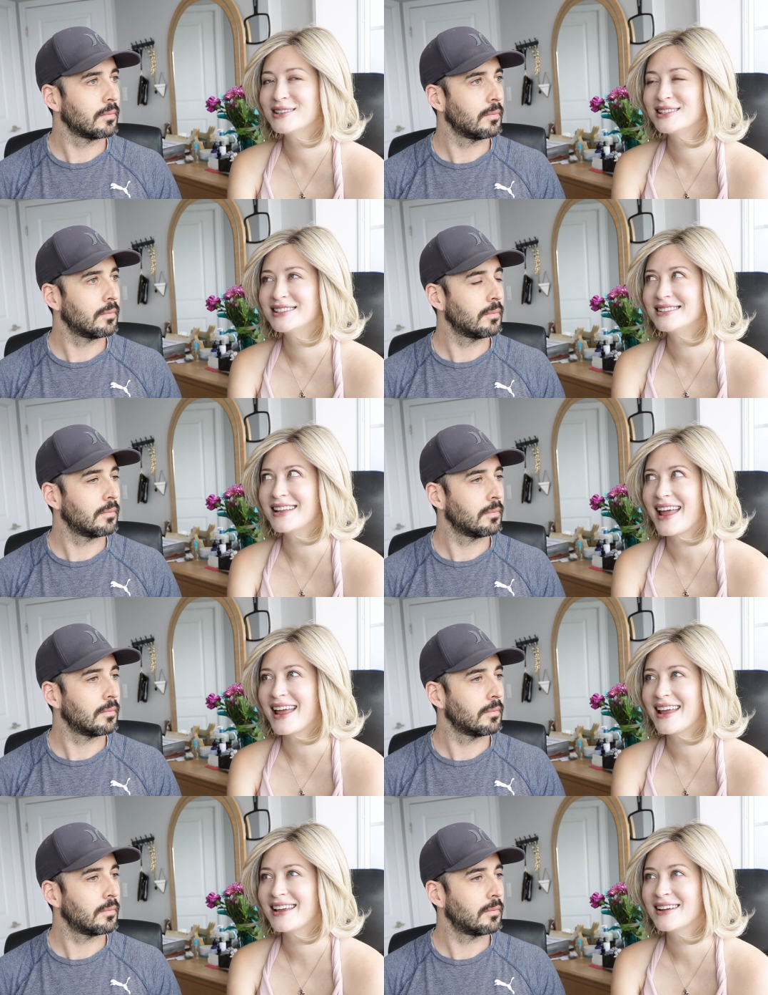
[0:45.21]

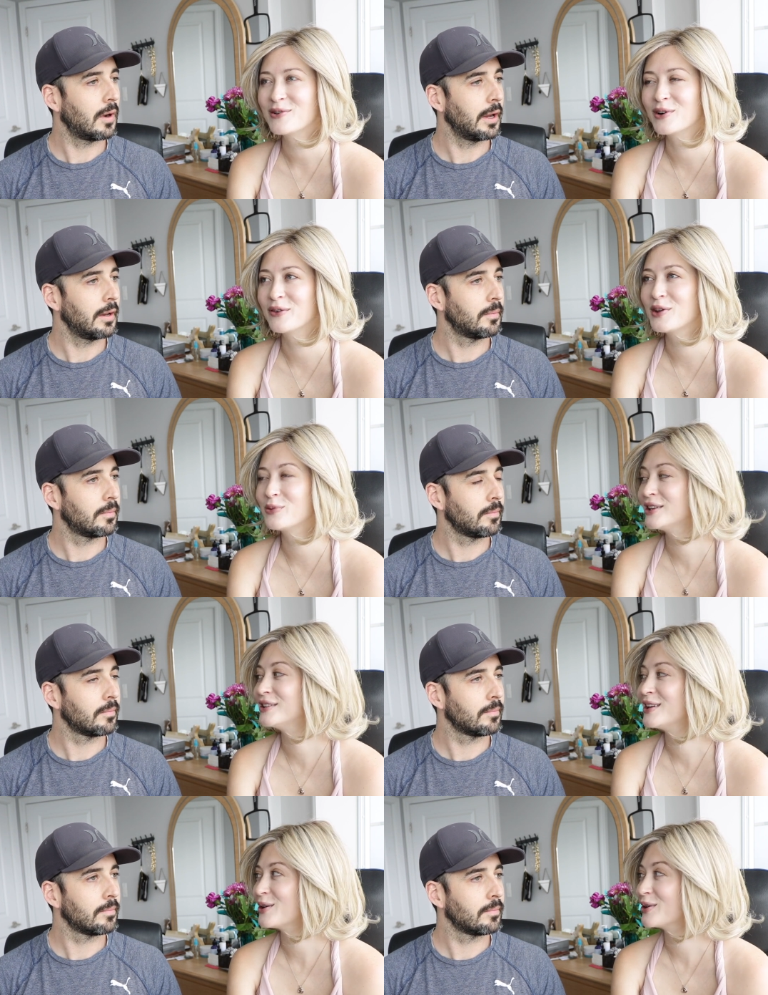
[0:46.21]
Speaker 1: say, right. or if you
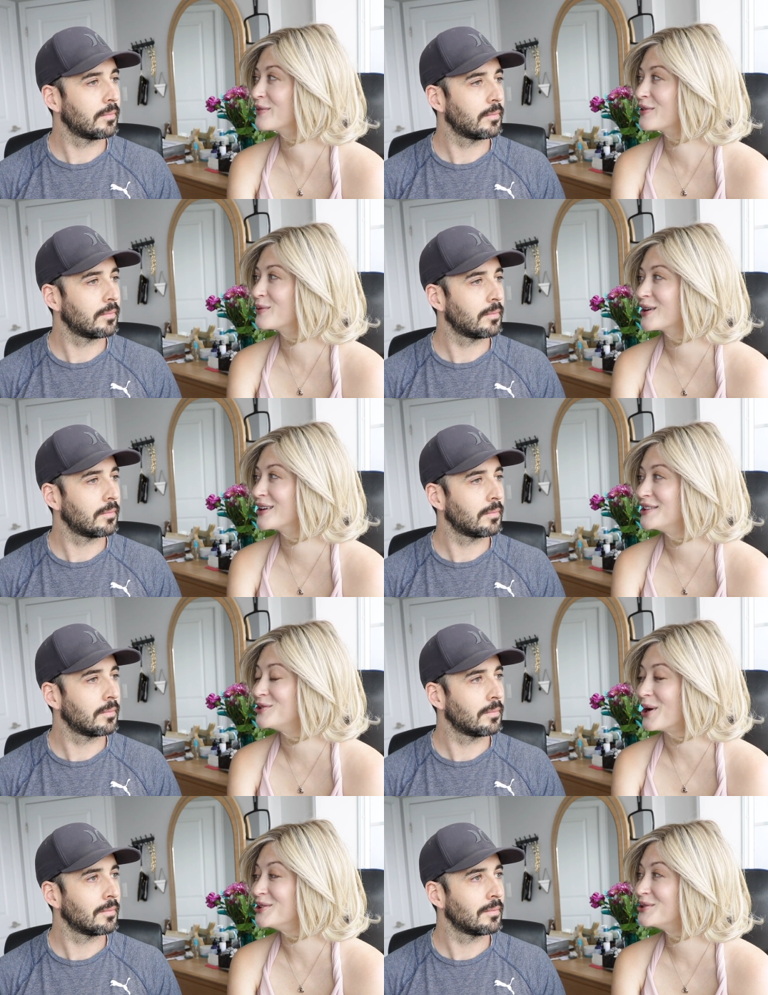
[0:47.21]
would, or if you were going to
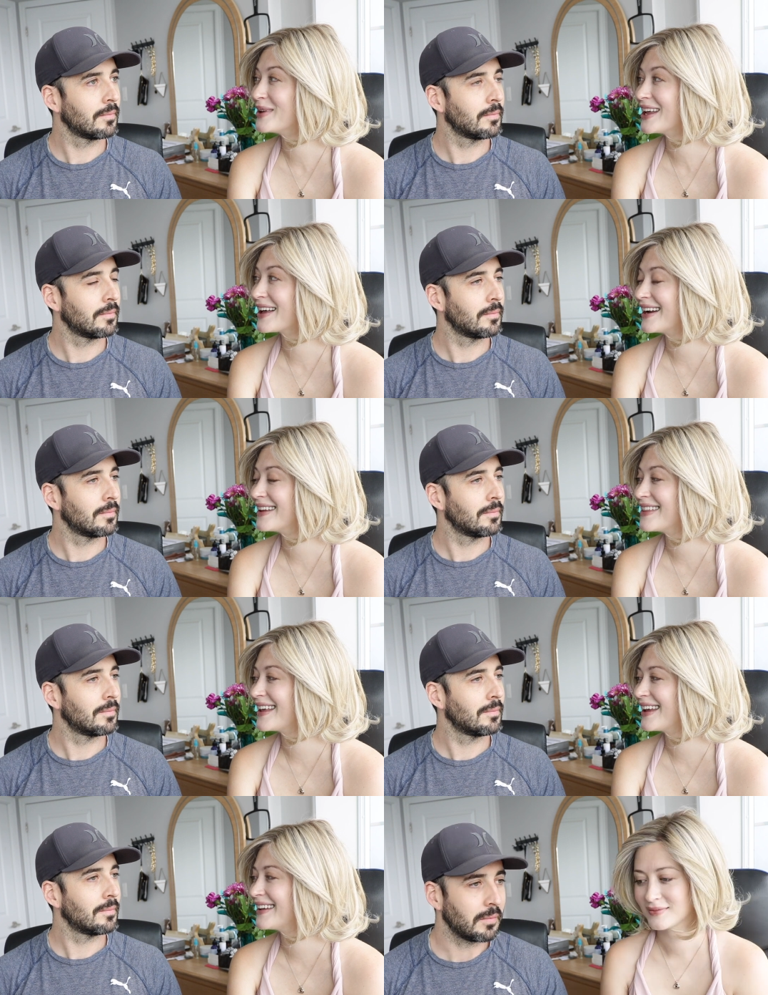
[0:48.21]
judge me, kind of
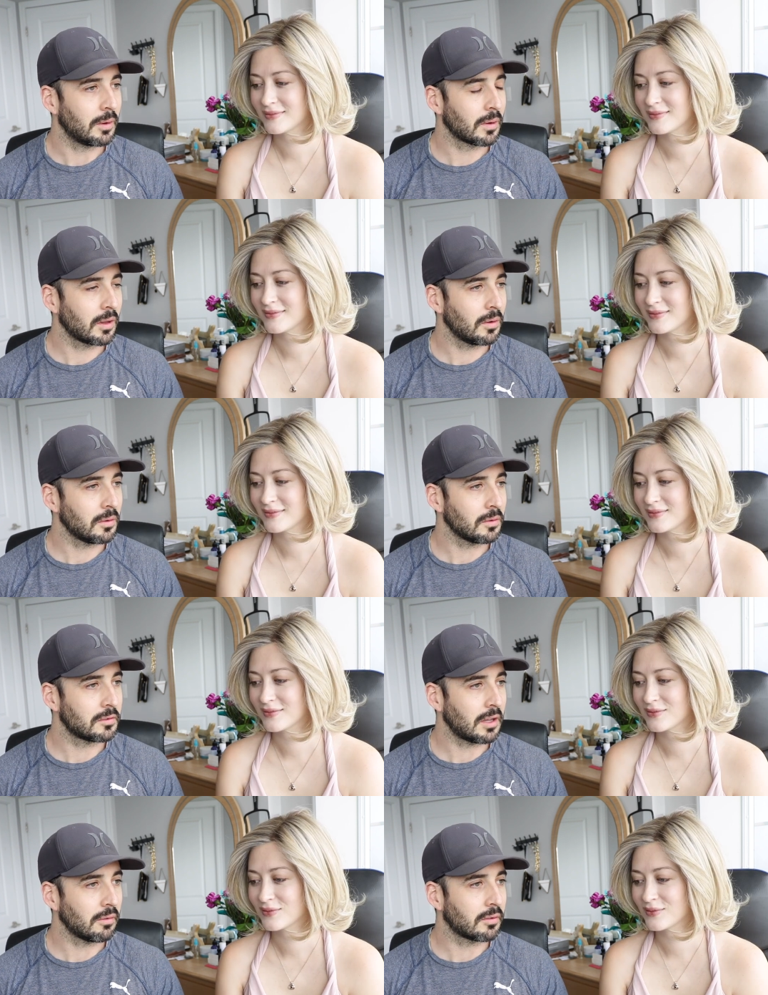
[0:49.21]
thing. You're a little
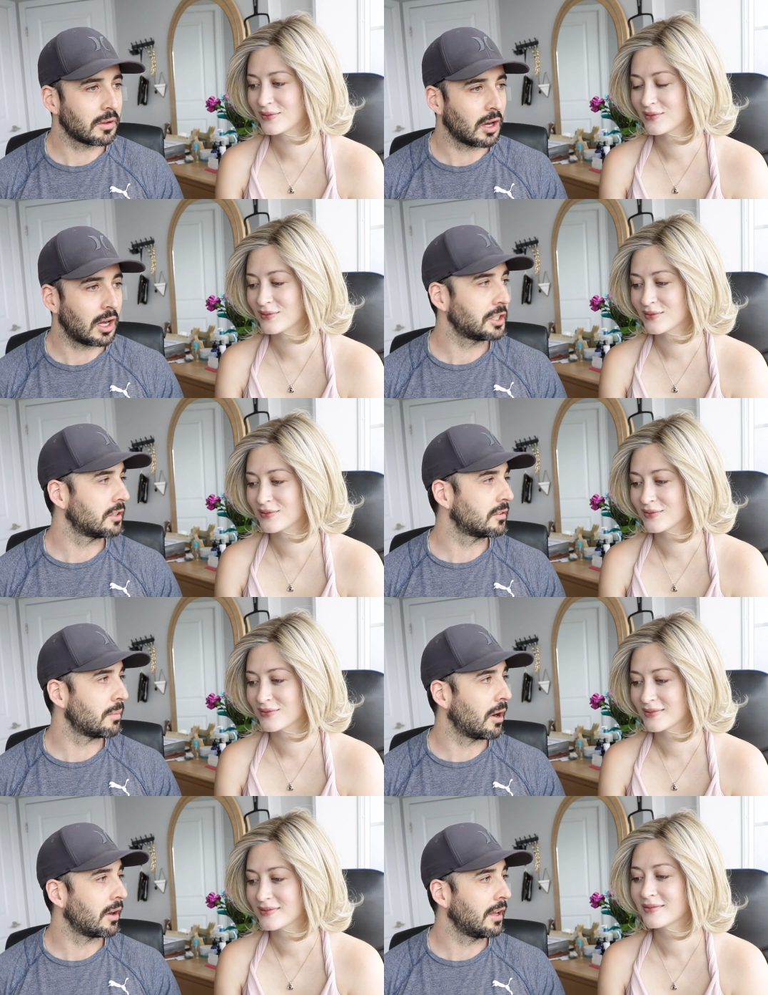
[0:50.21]
self-conscious
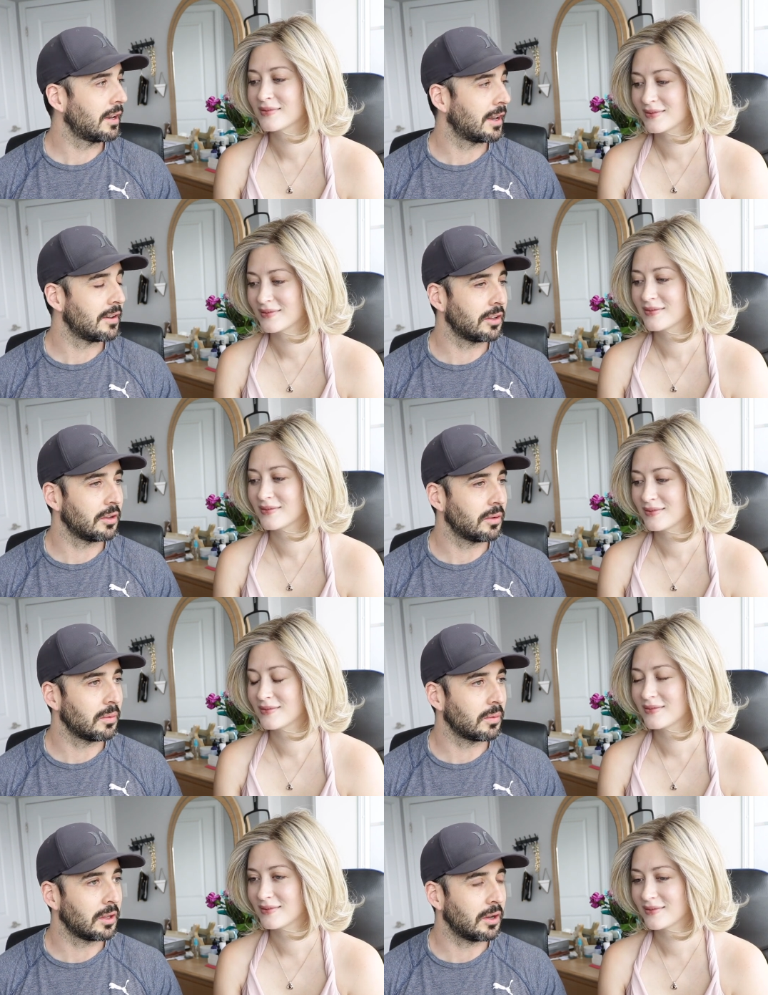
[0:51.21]
about it, and
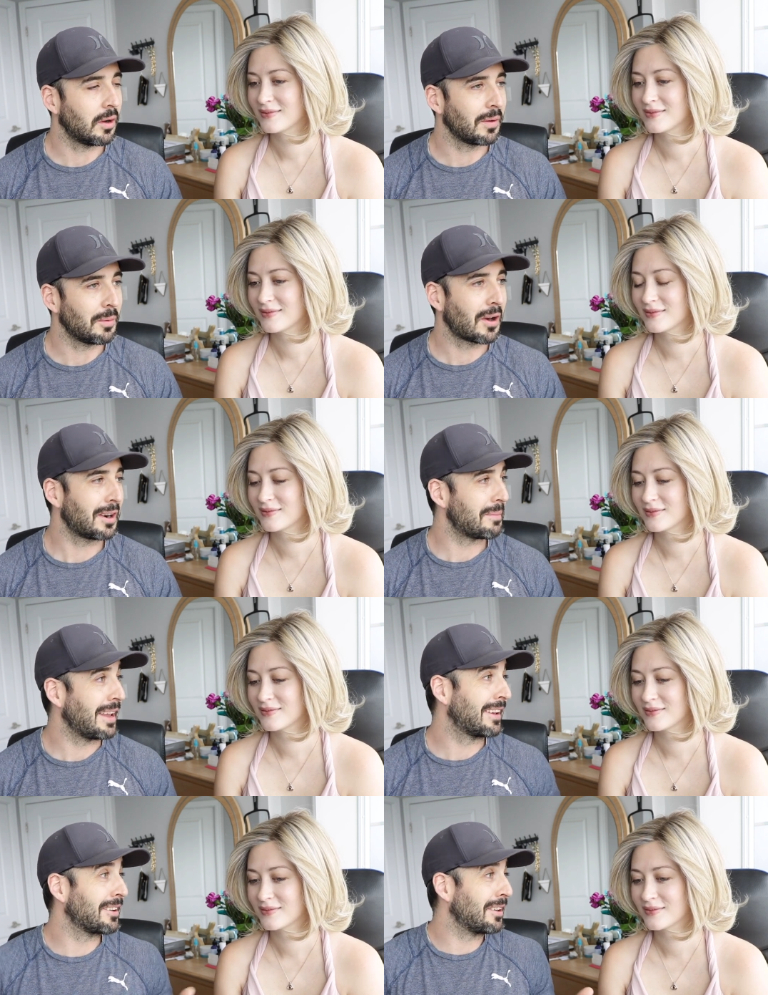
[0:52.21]
you, you know, you wanted to
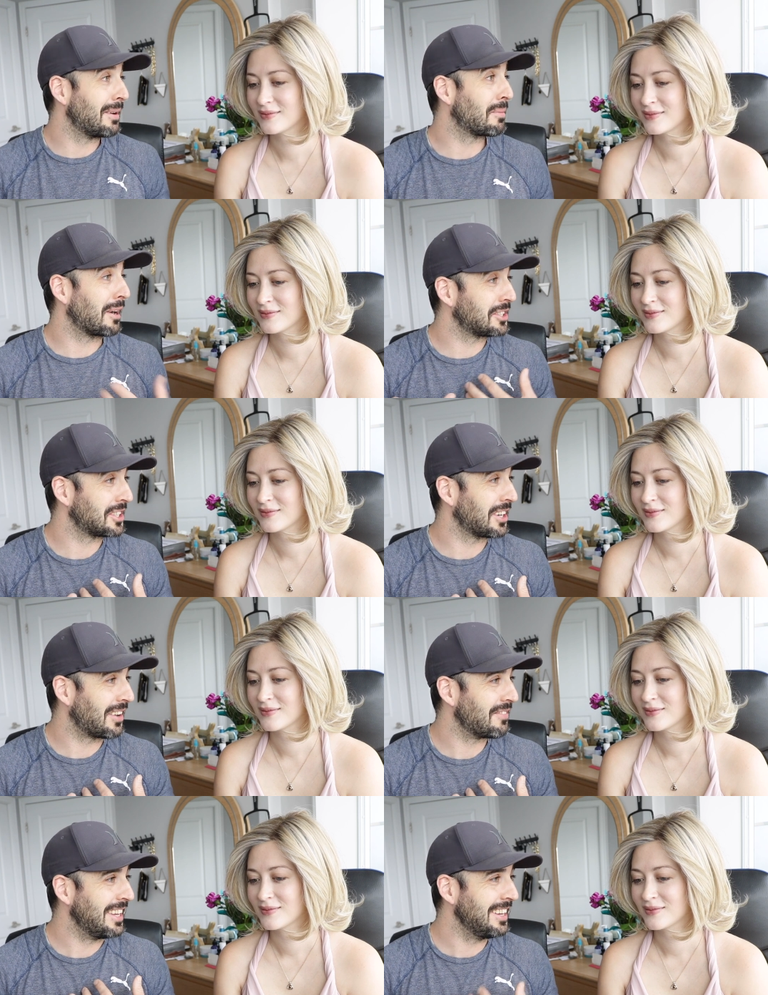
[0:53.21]
make a good impression
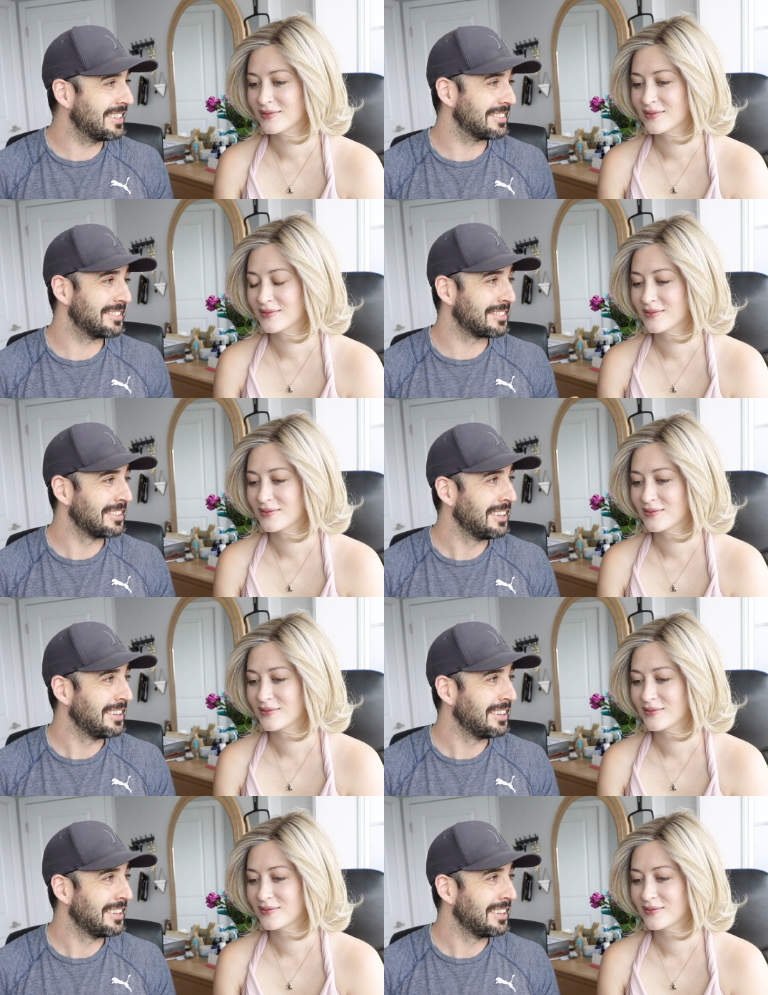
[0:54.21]
on me because,